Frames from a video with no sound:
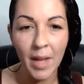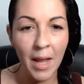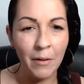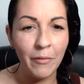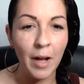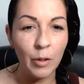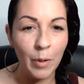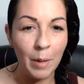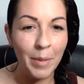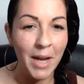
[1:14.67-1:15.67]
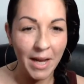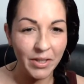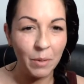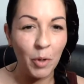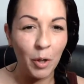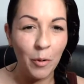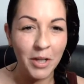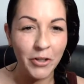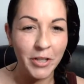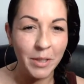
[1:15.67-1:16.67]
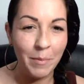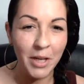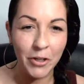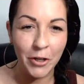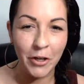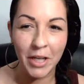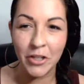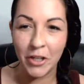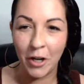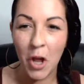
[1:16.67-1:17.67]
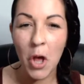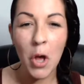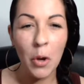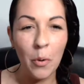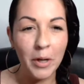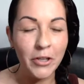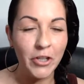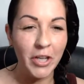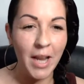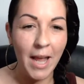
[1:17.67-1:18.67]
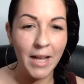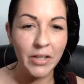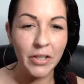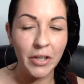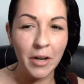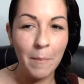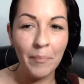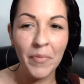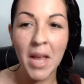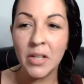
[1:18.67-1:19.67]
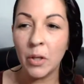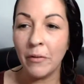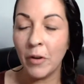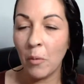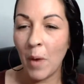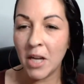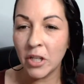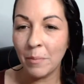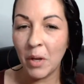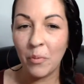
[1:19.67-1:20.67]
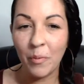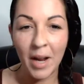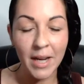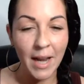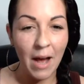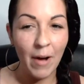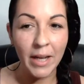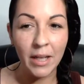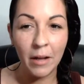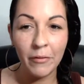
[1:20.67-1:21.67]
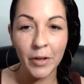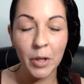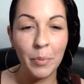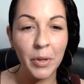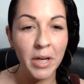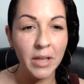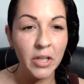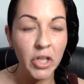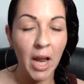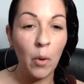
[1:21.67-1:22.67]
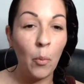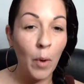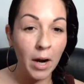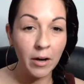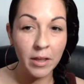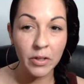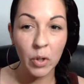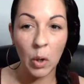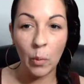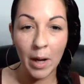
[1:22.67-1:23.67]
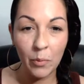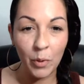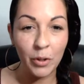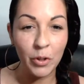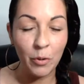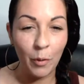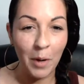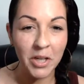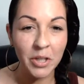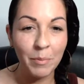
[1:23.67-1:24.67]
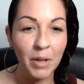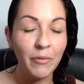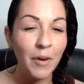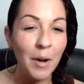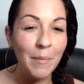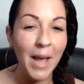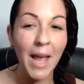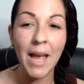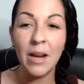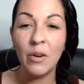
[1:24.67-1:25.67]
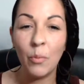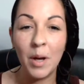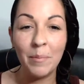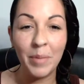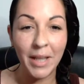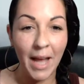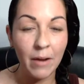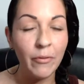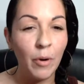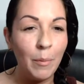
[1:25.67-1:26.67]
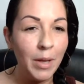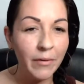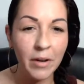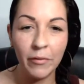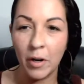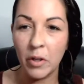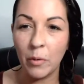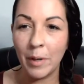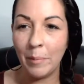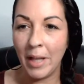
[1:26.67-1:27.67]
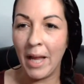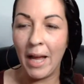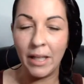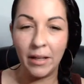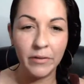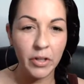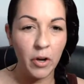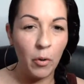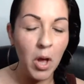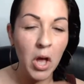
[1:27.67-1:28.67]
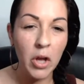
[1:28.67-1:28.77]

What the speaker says: and follow up and ask some more questions and make sure you get your question answered. So if you're watching me right now, I'd love for you to put in the chat where in this whole wide world you are watching me from and what platform. Even if you're in the replay, I love to know,